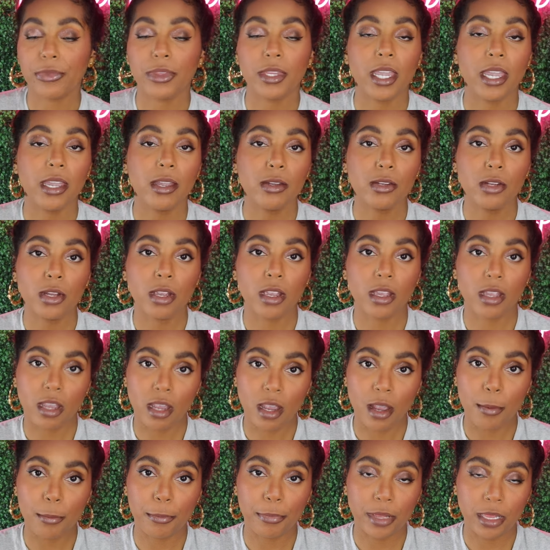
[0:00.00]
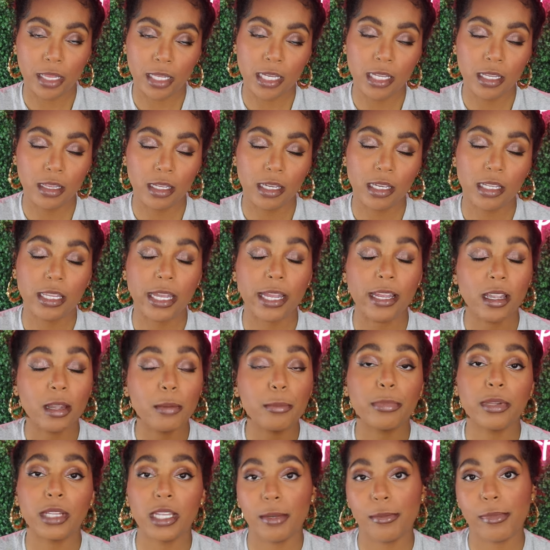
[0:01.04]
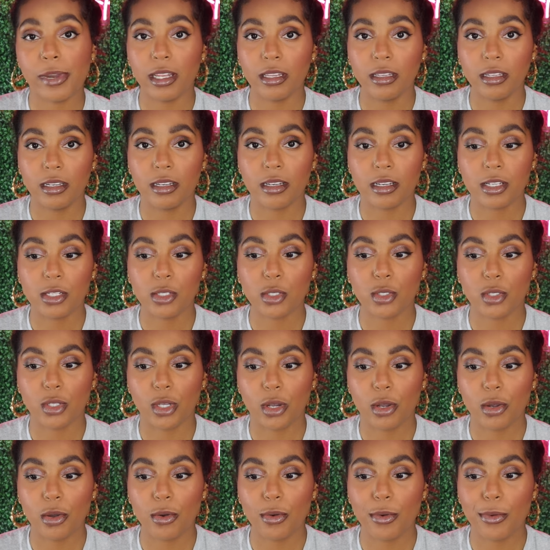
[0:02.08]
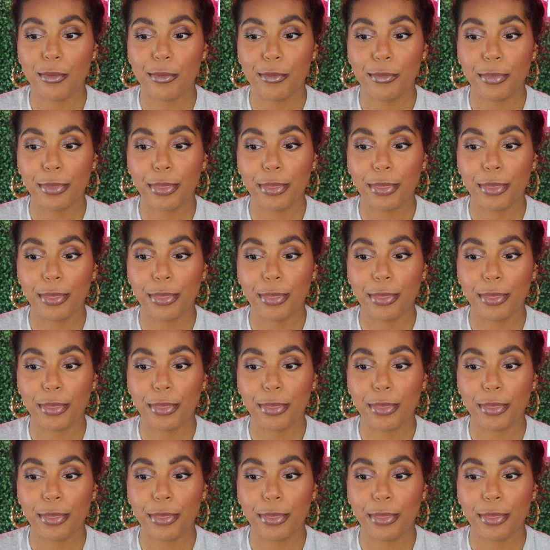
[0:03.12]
They completely, like, complete my look. So